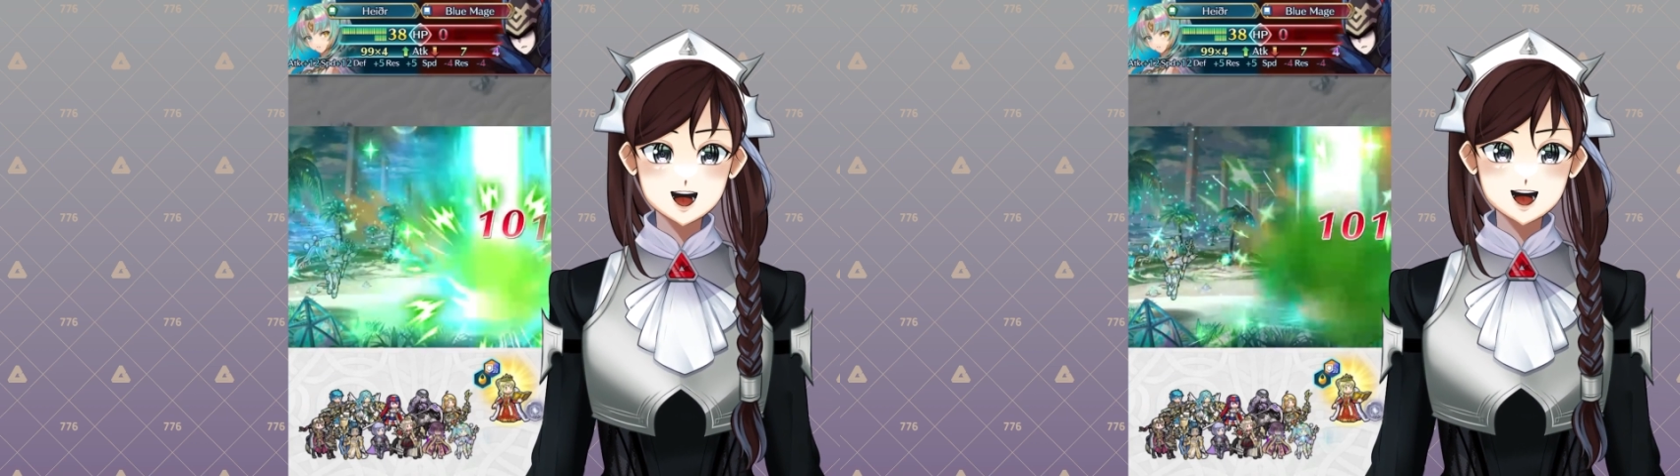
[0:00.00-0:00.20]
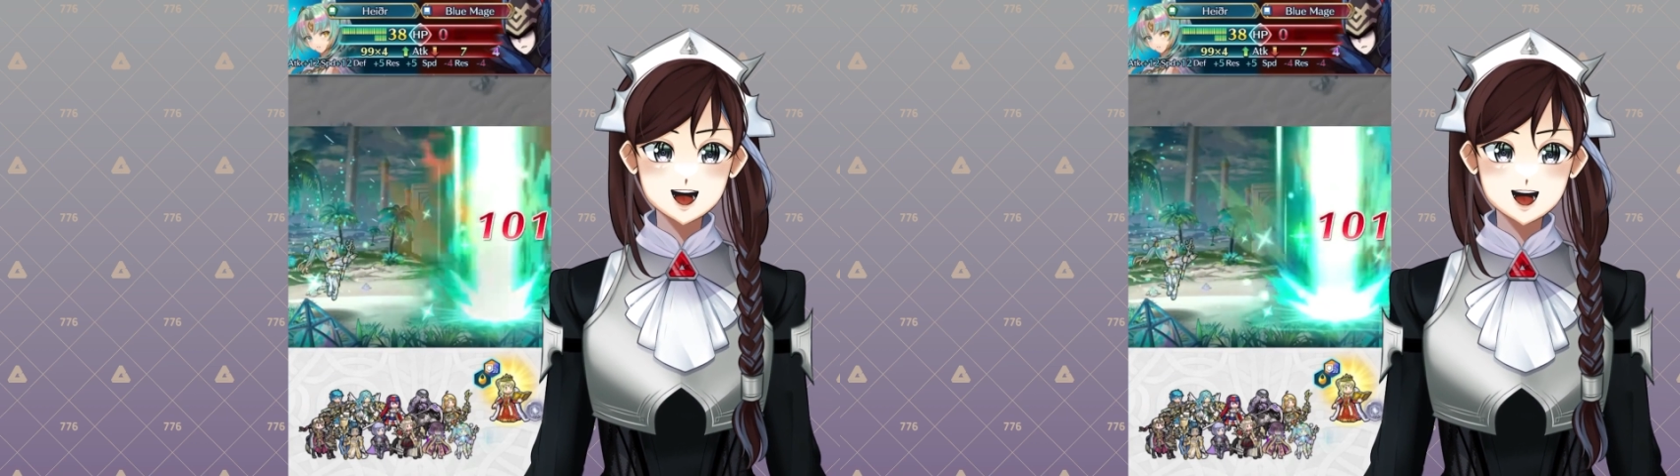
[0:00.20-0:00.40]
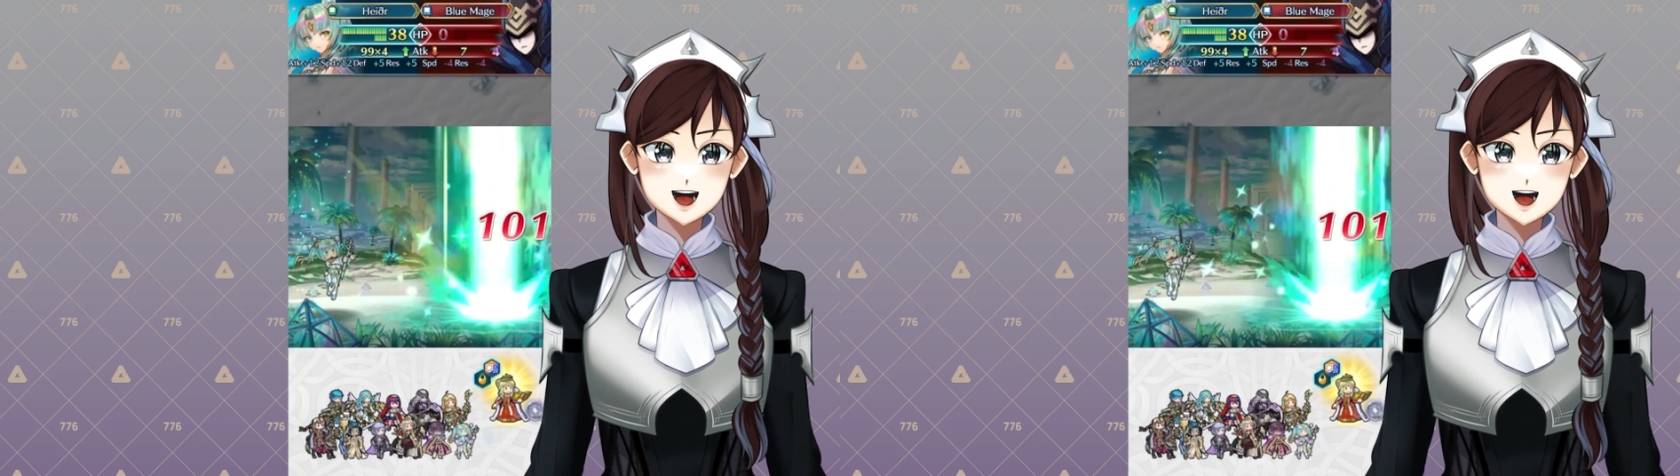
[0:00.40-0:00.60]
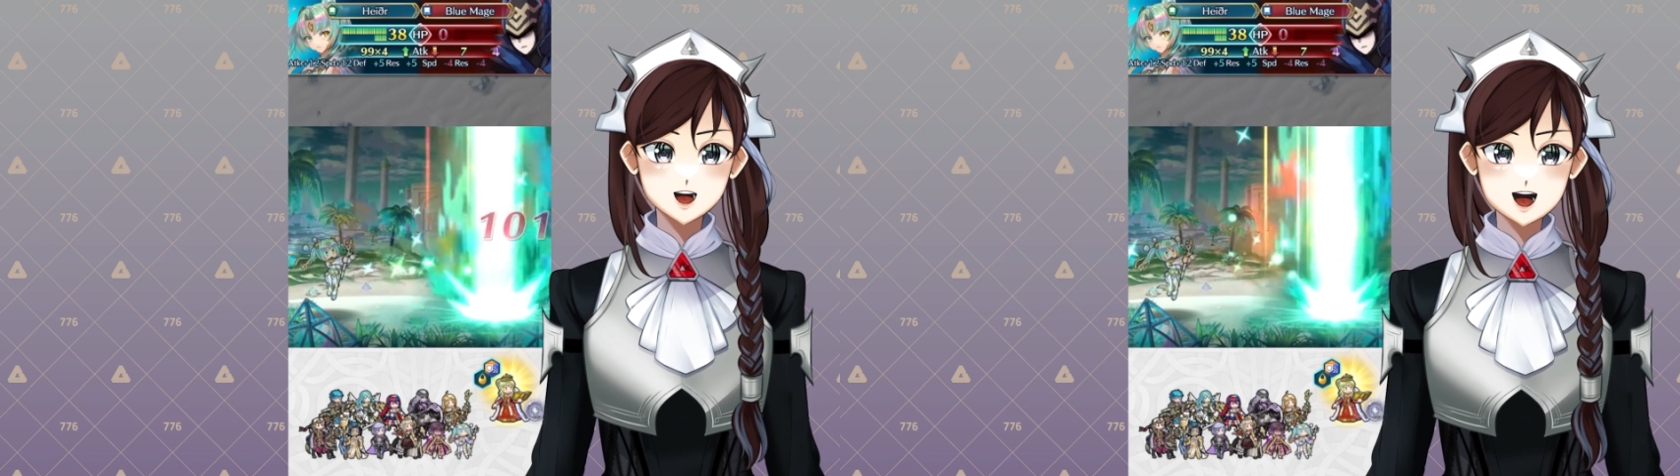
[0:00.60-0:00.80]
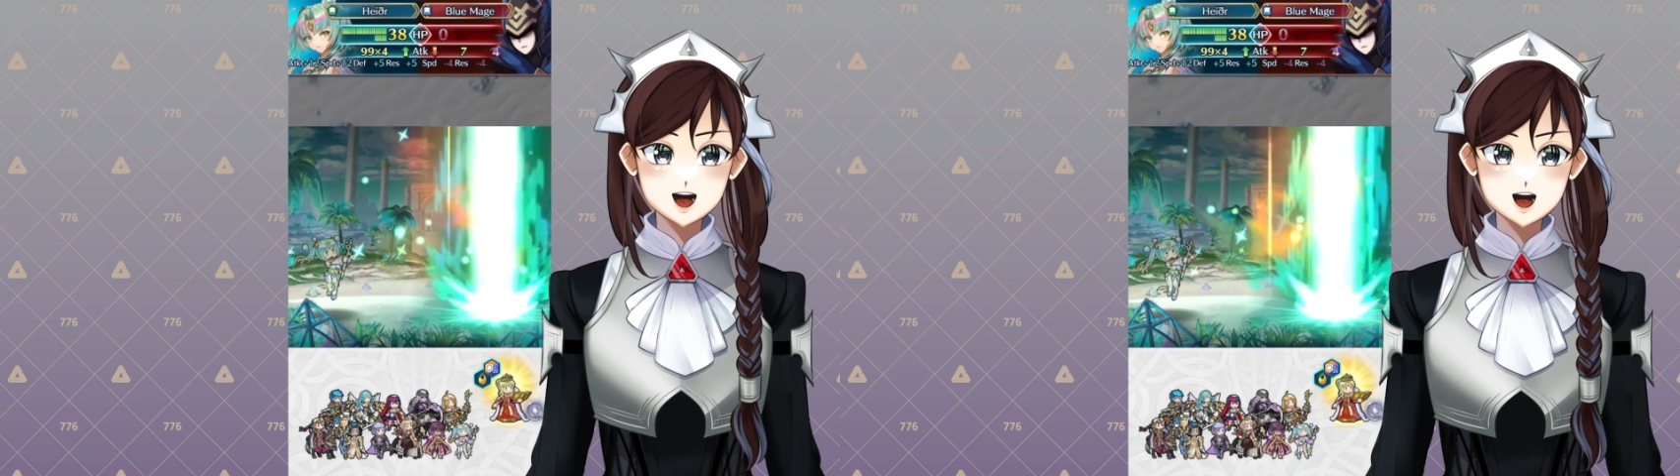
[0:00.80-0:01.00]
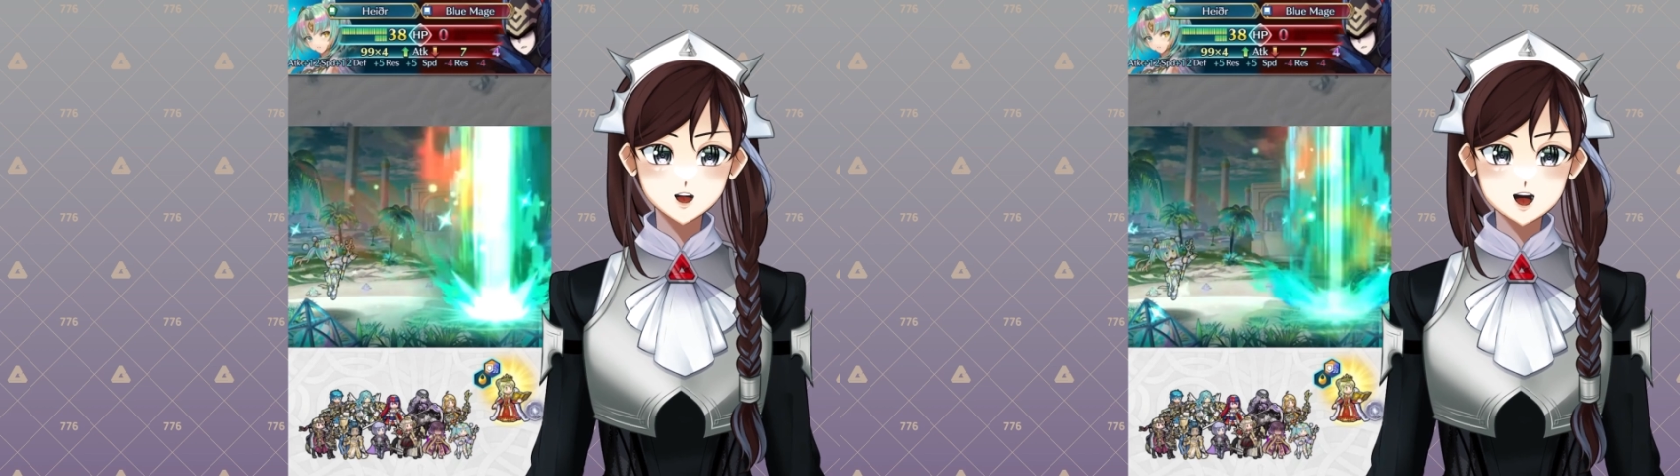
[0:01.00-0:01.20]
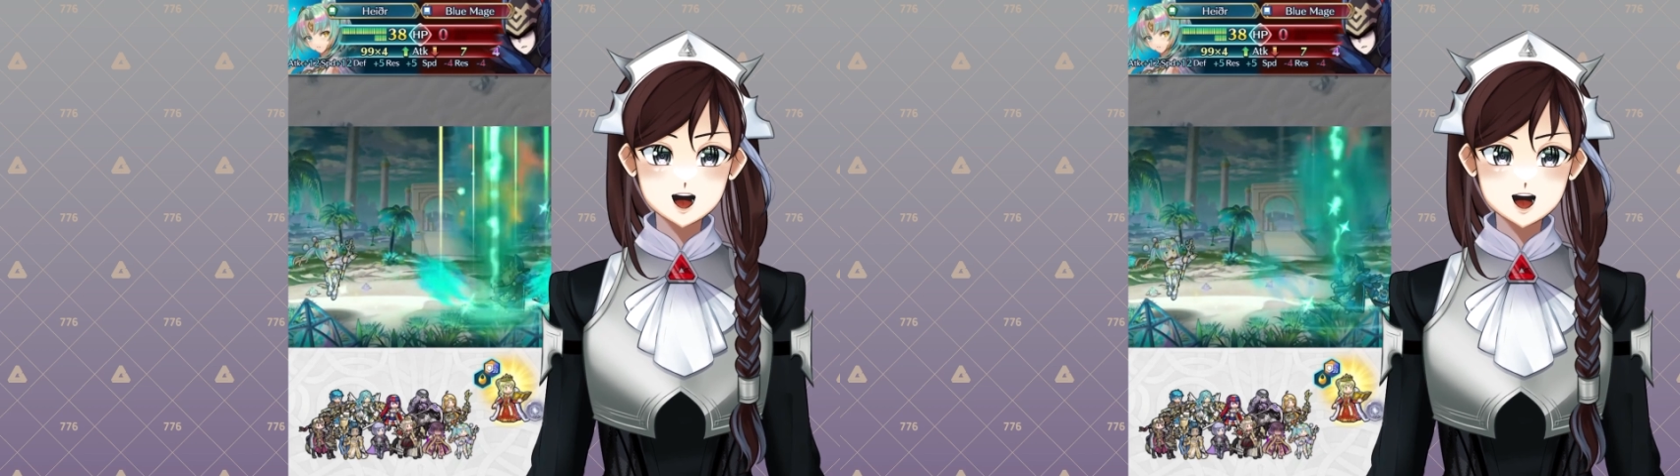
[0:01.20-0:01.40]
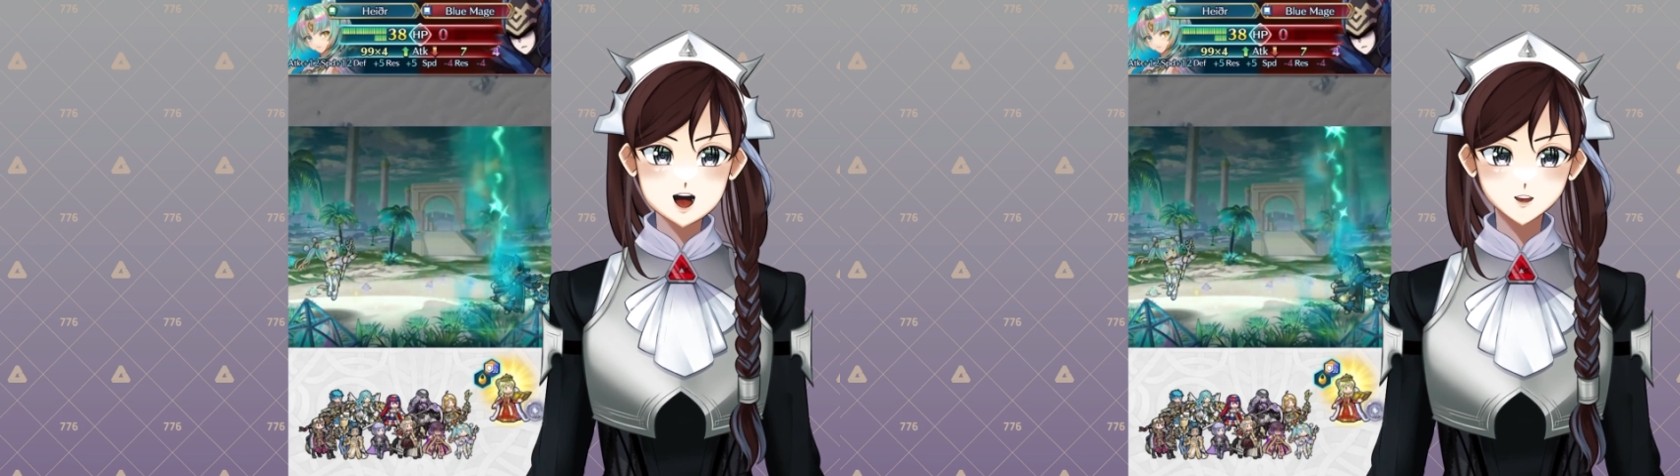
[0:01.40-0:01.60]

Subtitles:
and we have Haith.